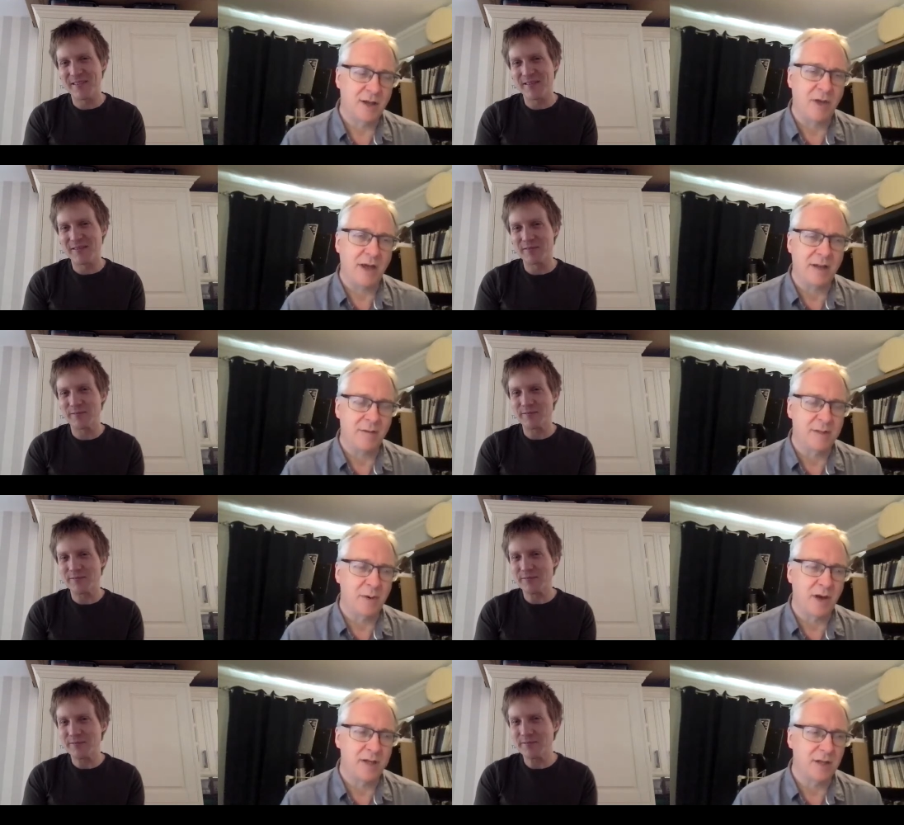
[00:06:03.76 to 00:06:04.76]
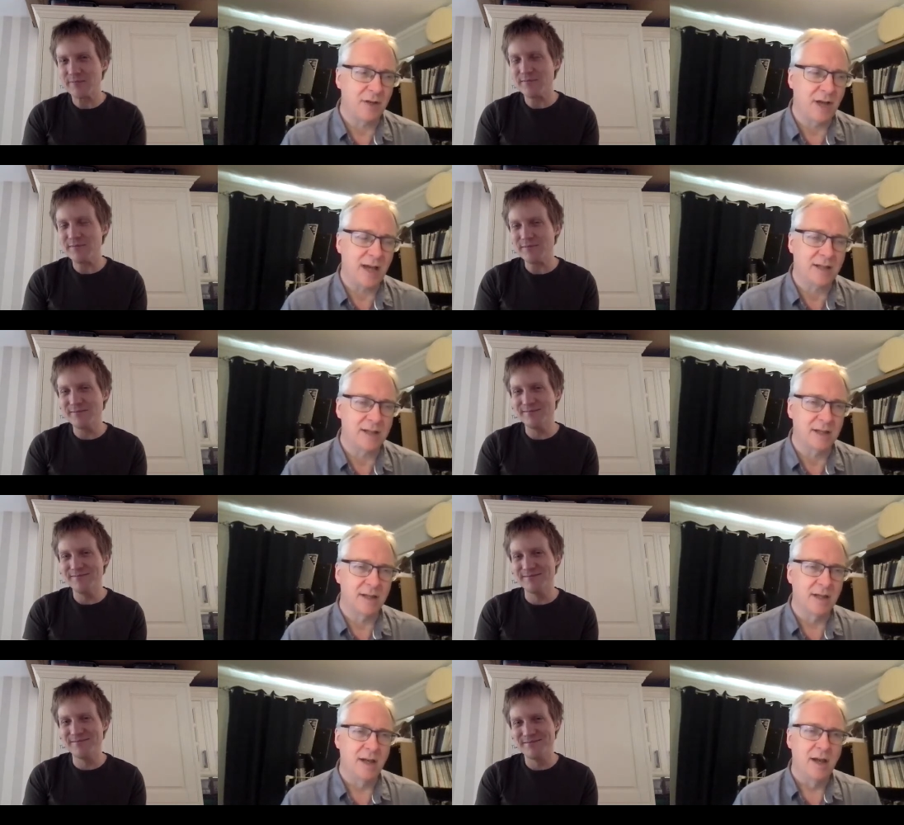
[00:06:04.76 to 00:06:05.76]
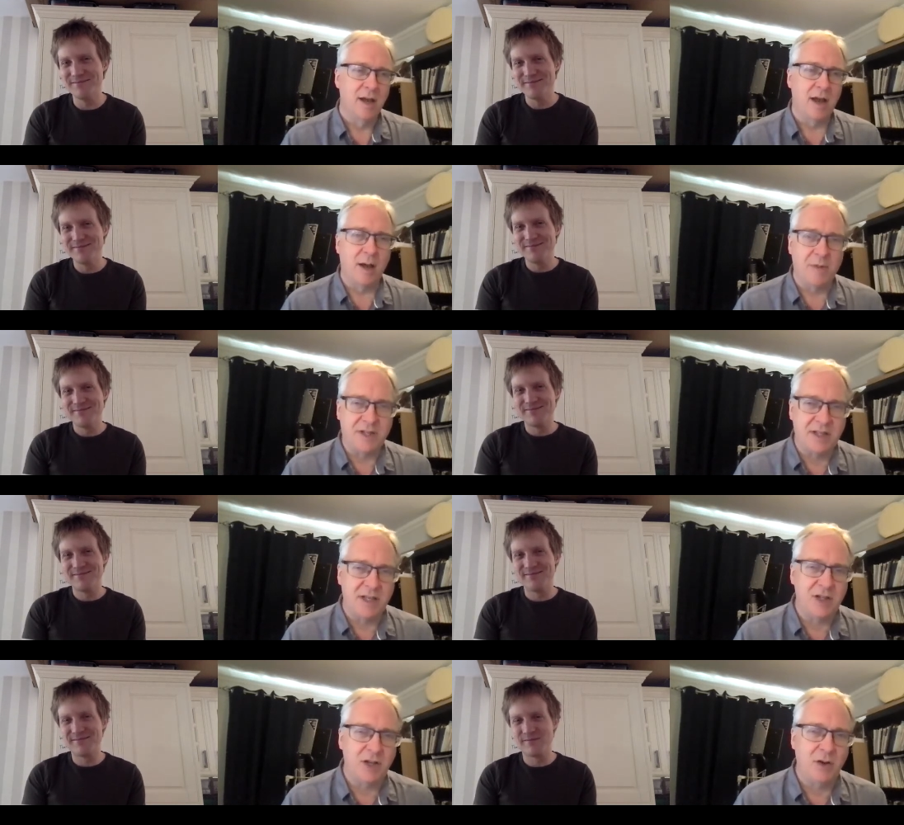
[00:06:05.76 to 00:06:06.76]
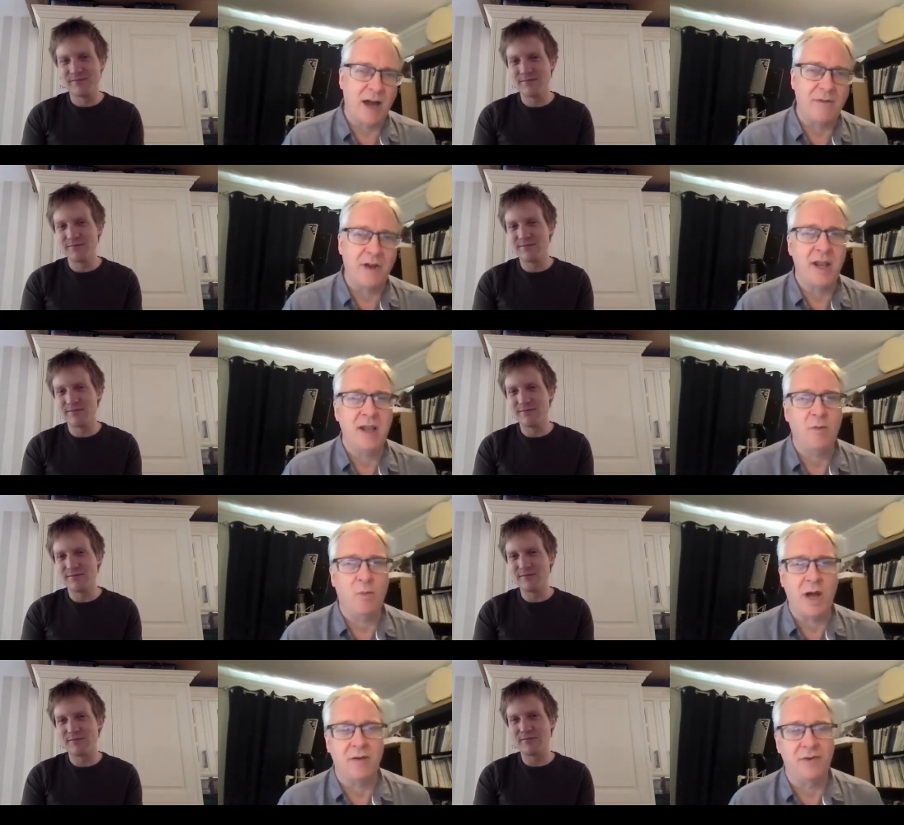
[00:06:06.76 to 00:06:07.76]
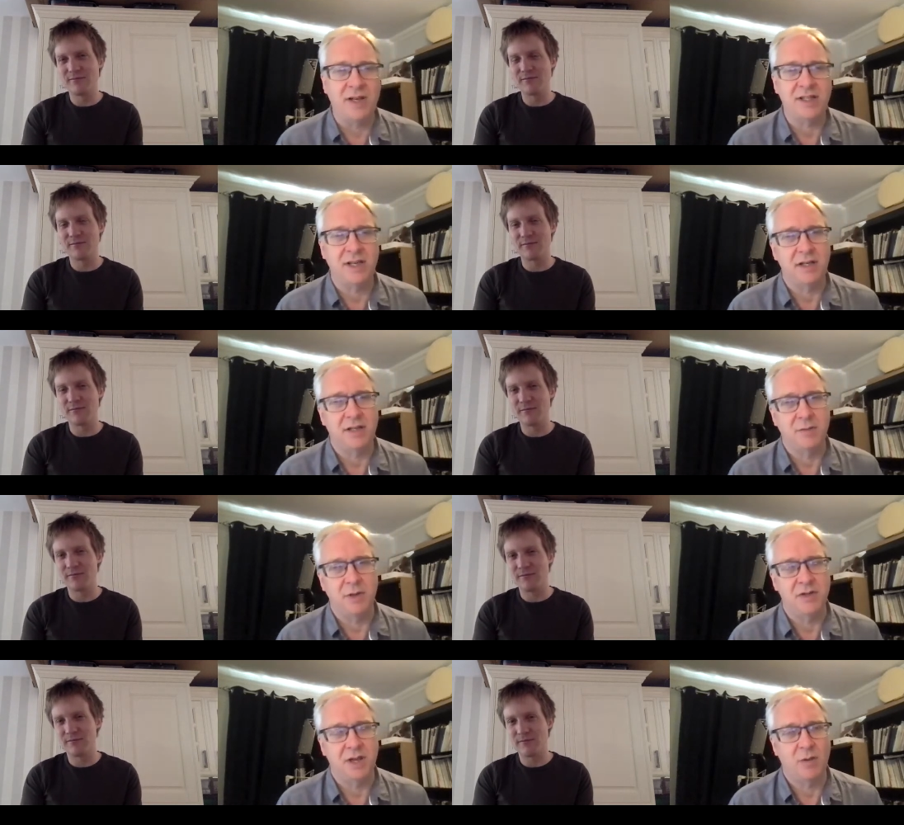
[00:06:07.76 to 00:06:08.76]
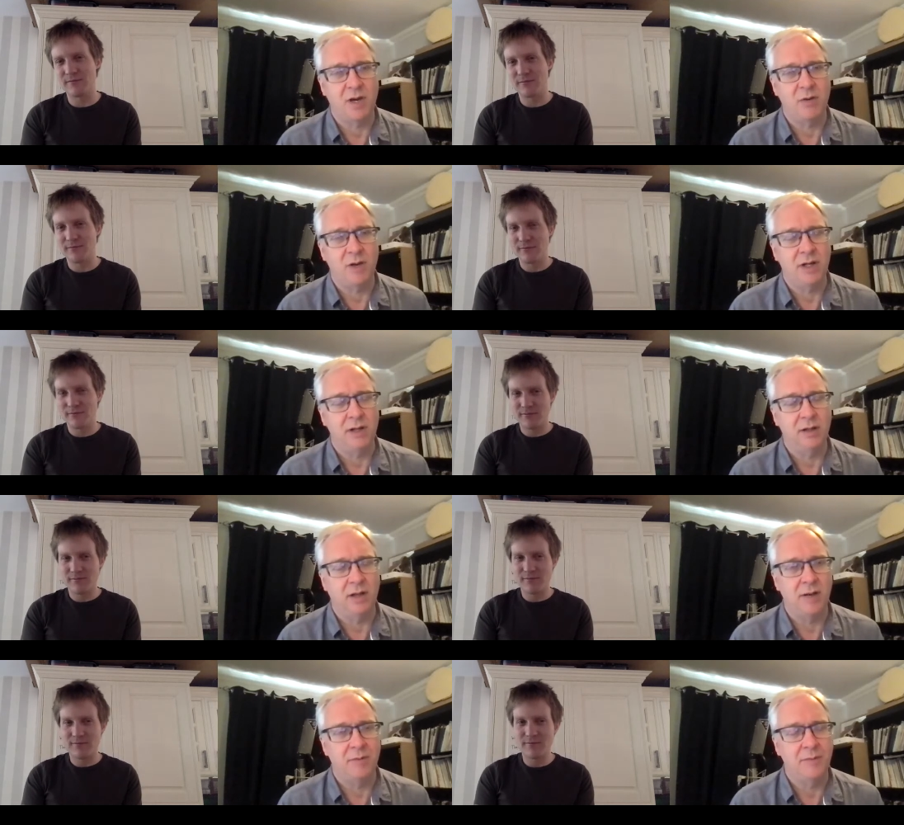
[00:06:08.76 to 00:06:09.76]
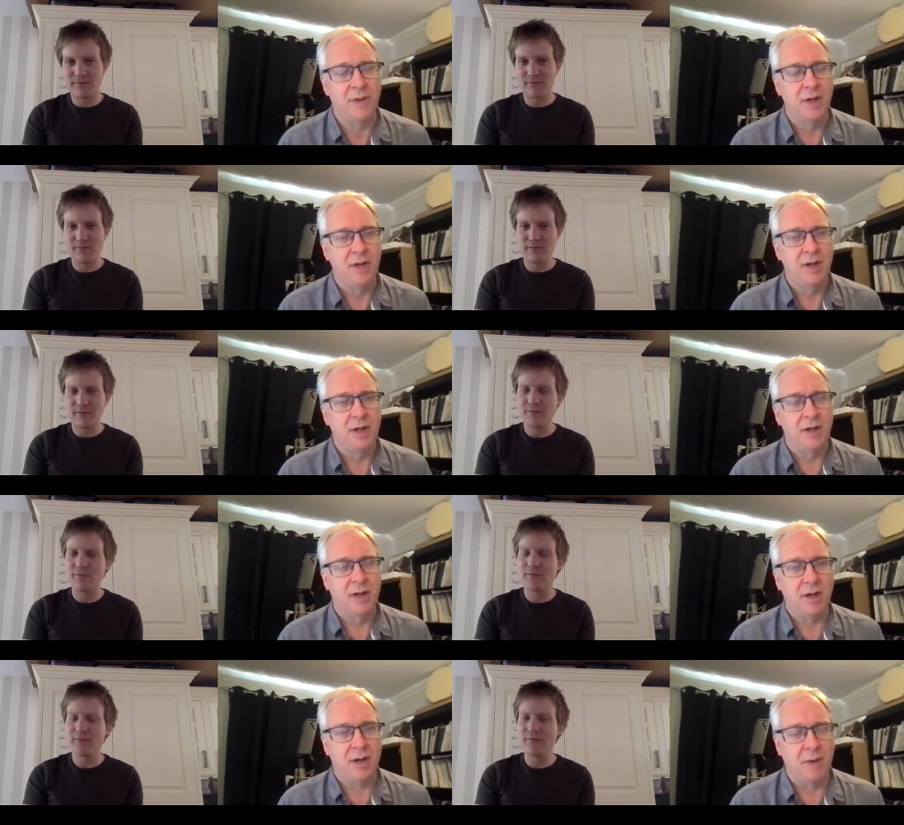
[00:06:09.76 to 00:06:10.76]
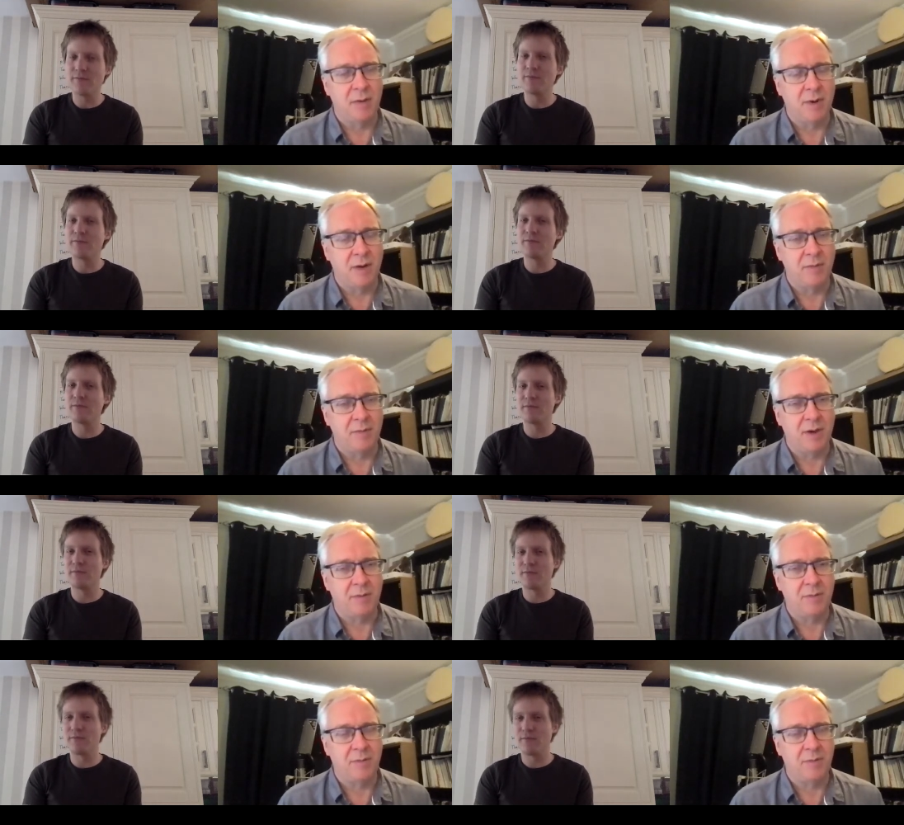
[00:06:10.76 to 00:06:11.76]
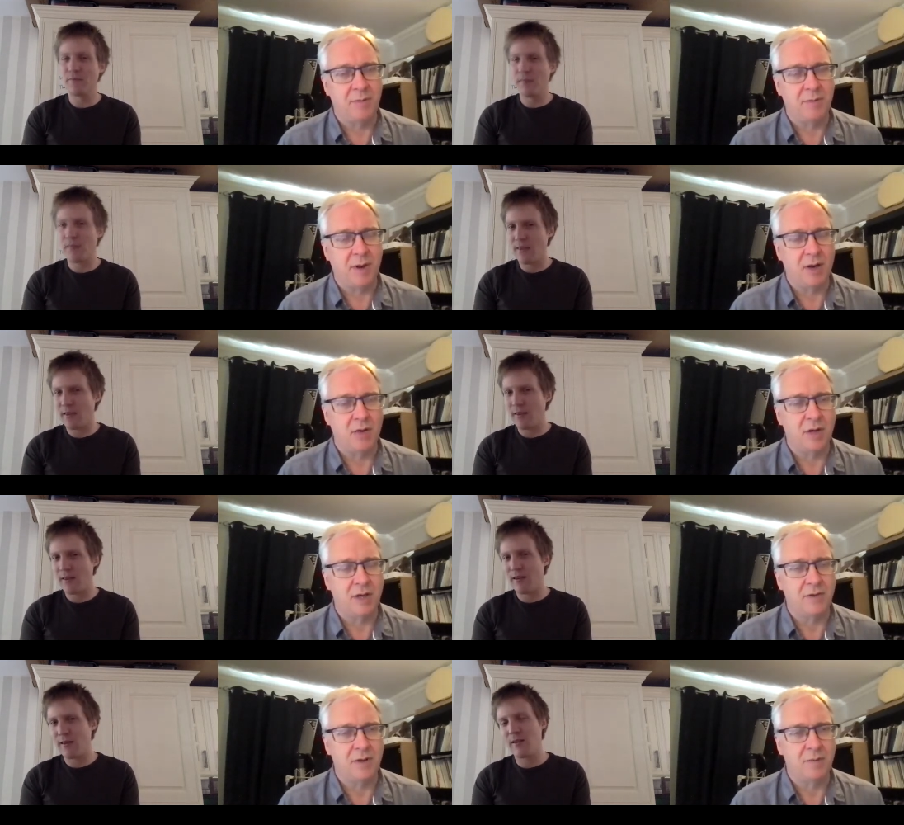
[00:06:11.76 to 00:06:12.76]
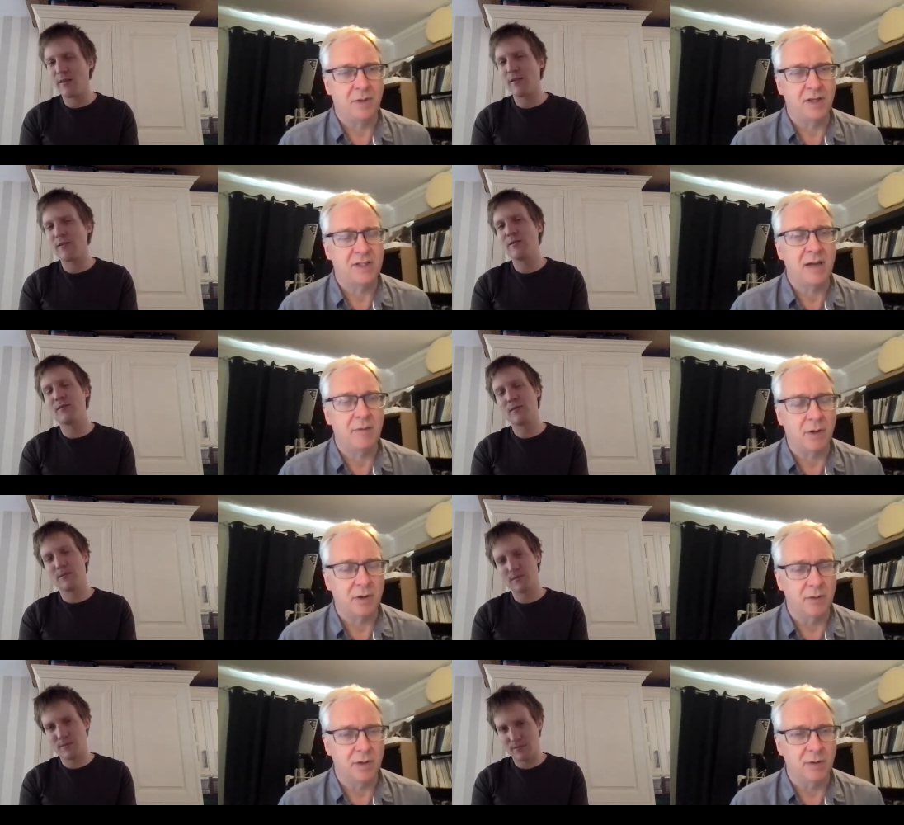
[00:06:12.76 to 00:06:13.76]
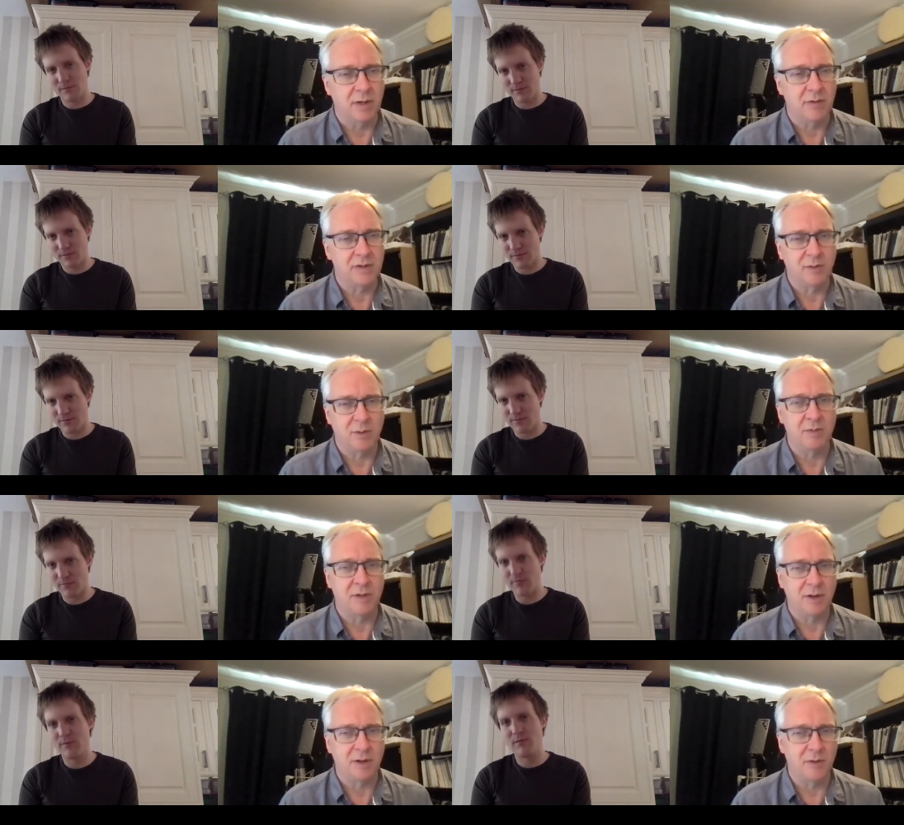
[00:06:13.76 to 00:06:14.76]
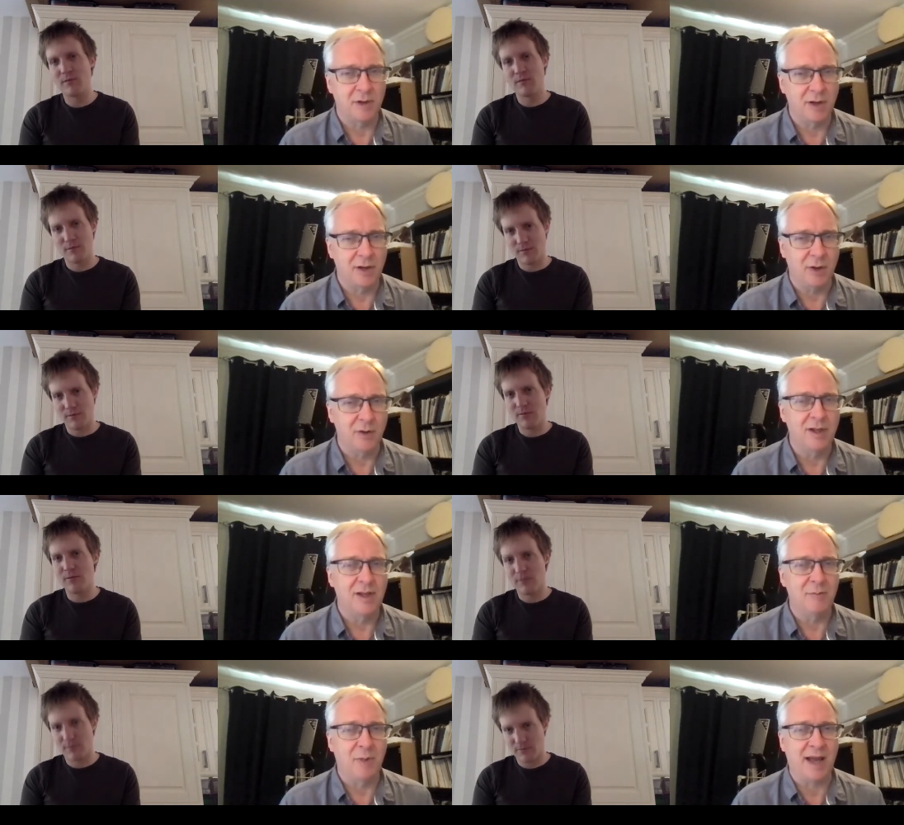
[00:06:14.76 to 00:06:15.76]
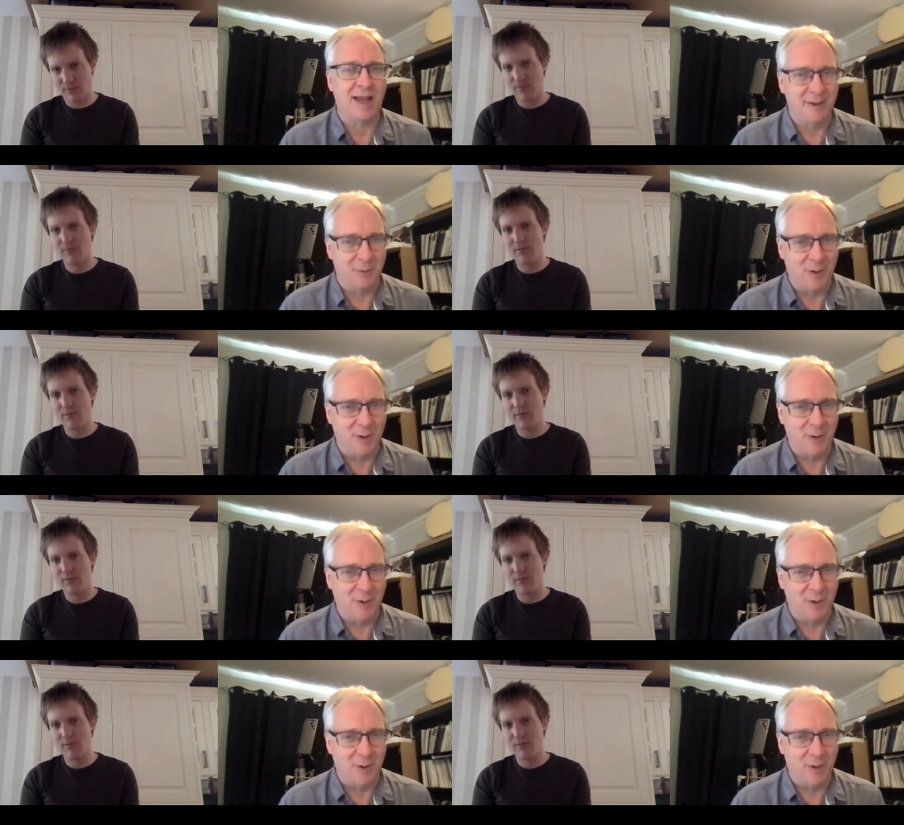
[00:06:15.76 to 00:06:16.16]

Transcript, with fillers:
Speaker 1: How oh, that inspired you! Excellent. Mm. Um, did you have any way of listening to music when you were little? Um, uh, my, my, my I got given a cassette recorder when I was, or, um, um, you know, back in the